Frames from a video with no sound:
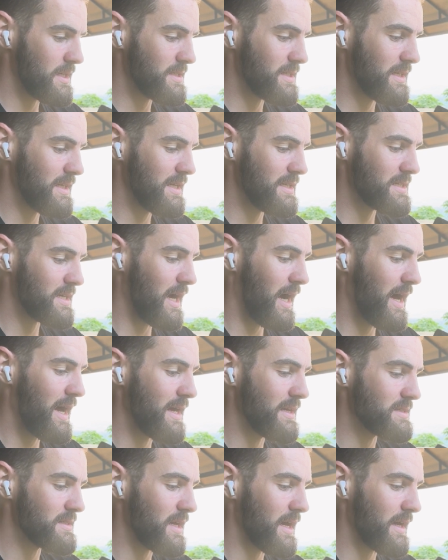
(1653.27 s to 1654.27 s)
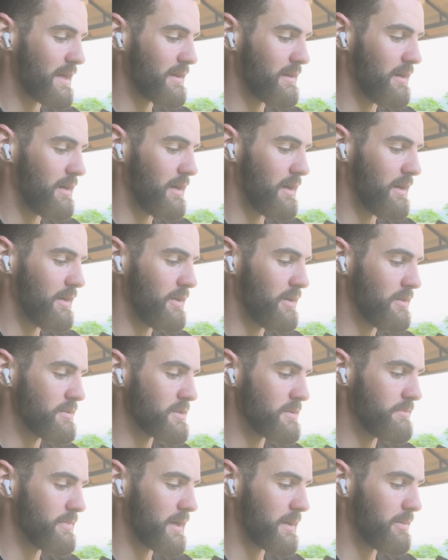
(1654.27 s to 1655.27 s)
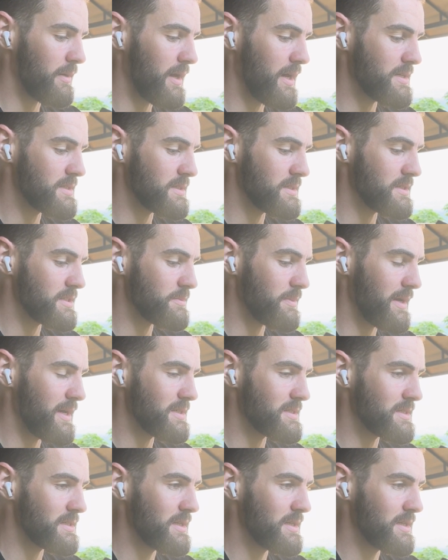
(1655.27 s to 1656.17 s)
I see these guys, like, uh, you know, some big players in the space,